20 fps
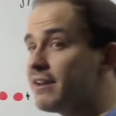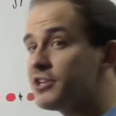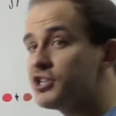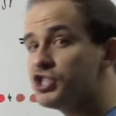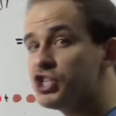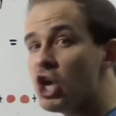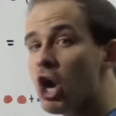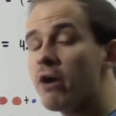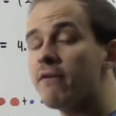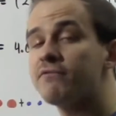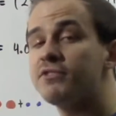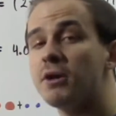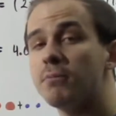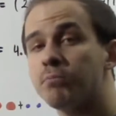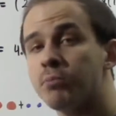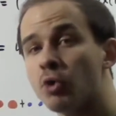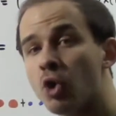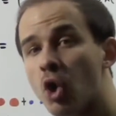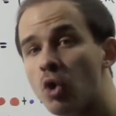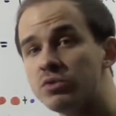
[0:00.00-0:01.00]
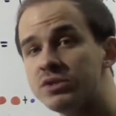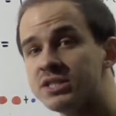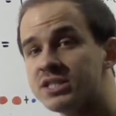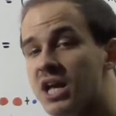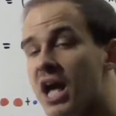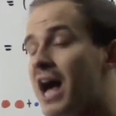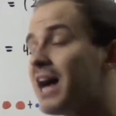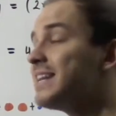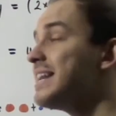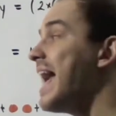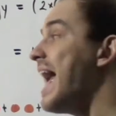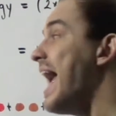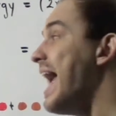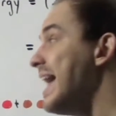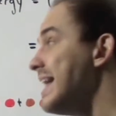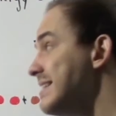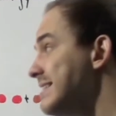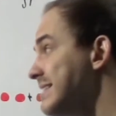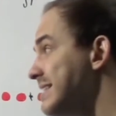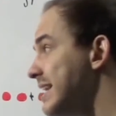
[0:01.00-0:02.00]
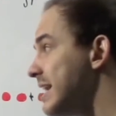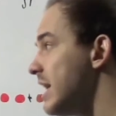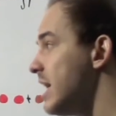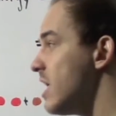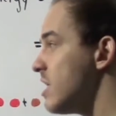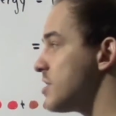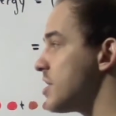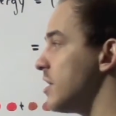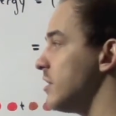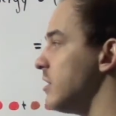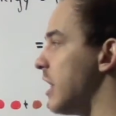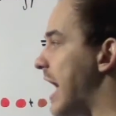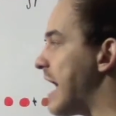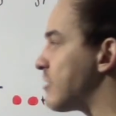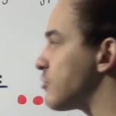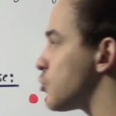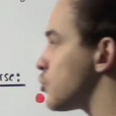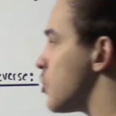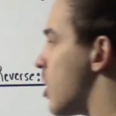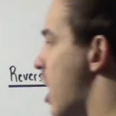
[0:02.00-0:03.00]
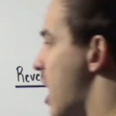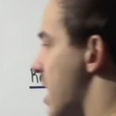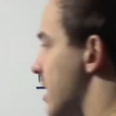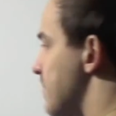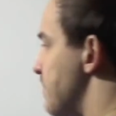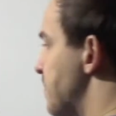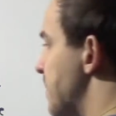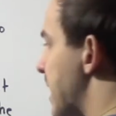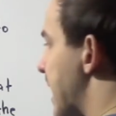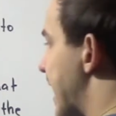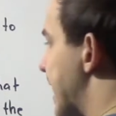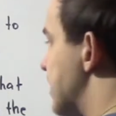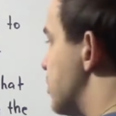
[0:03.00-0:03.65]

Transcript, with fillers: energy of the proton and the electron